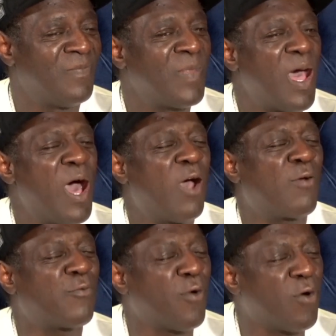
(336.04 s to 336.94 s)
Our
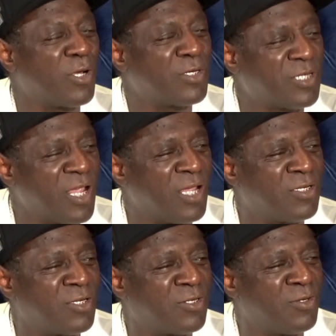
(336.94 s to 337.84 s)
raw
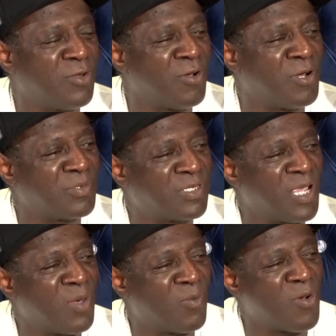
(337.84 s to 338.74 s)
stages. You know what I'm
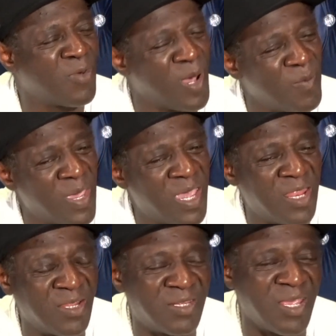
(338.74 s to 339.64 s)
saying? Word up, man.
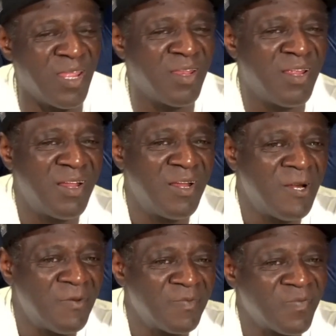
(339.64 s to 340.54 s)
And
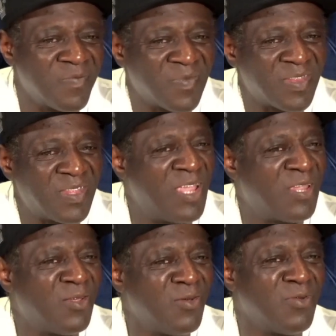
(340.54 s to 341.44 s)
then
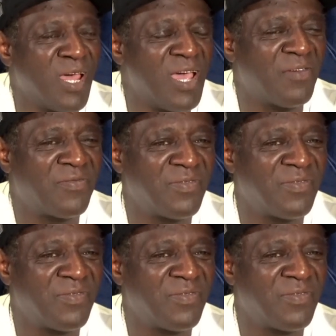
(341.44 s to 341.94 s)
you left